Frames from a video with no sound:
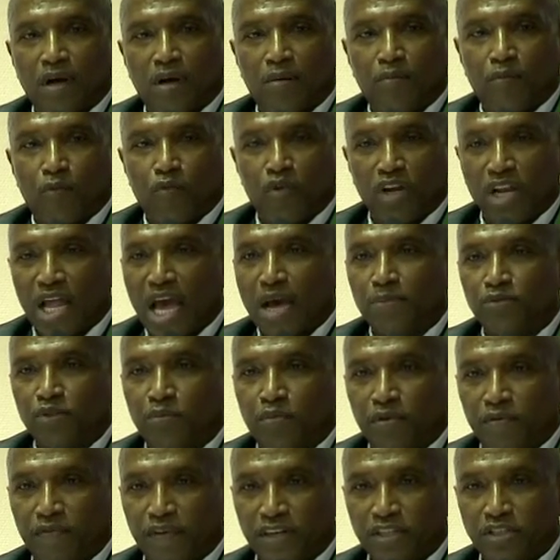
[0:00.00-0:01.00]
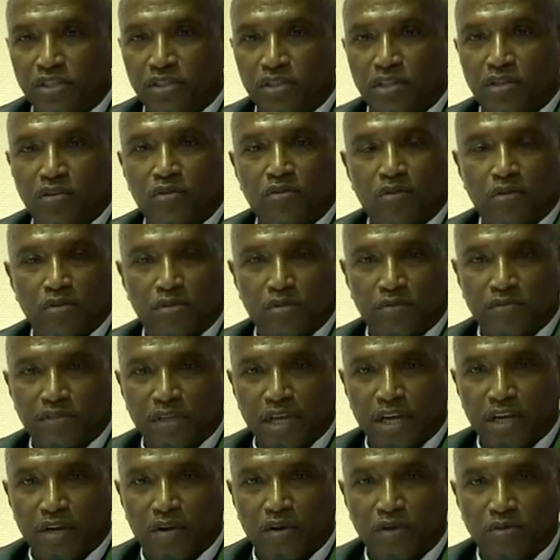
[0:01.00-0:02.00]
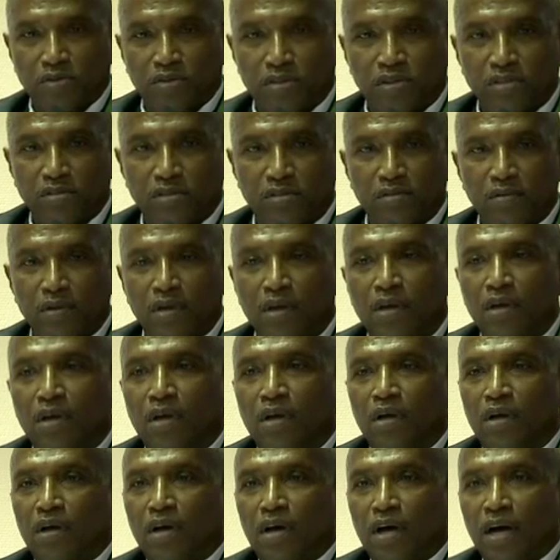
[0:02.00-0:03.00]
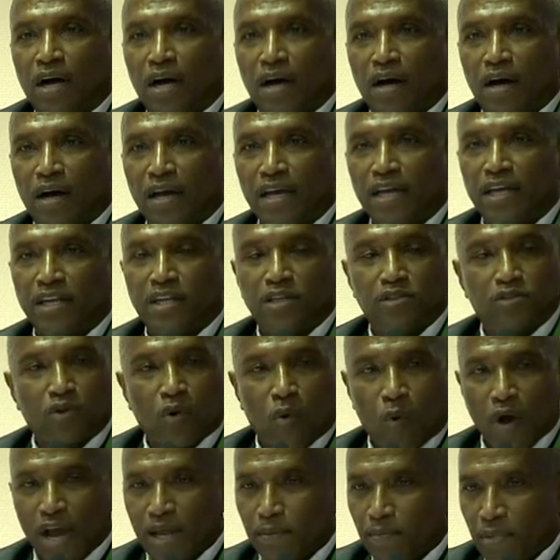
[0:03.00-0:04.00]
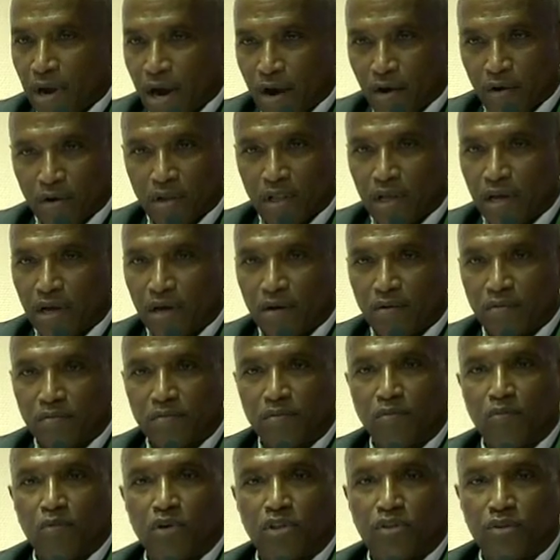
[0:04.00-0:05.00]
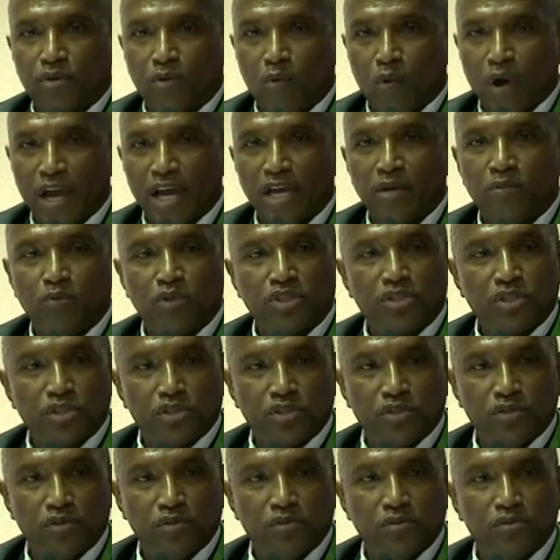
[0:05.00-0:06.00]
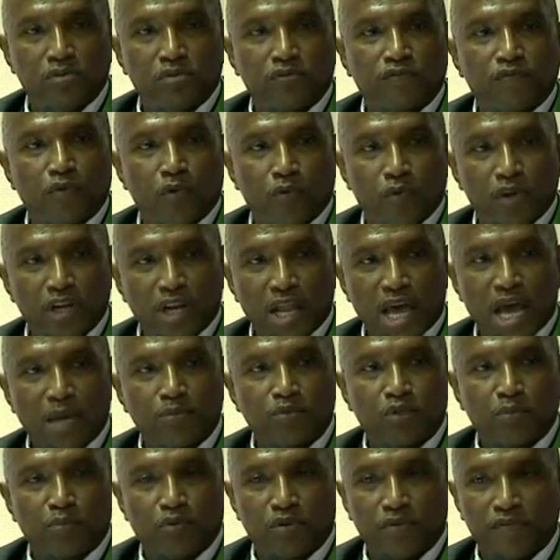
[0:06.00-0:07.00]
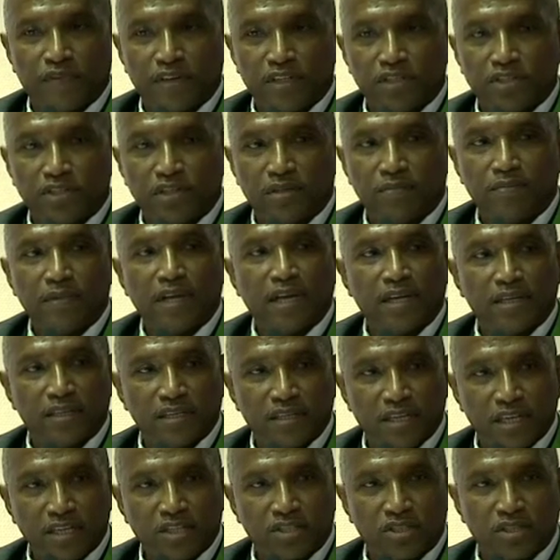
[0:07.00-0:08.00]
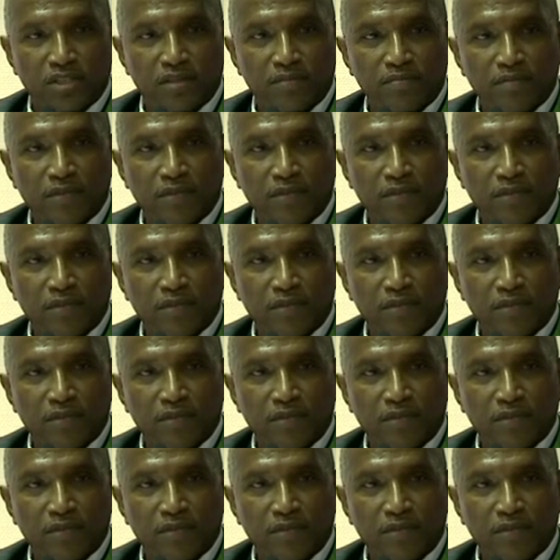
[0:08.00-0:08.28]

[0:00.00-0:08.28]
relapse prevention in terms of psychosis. It is quite parallel with the way in which it's used for relapse prevention and addiction.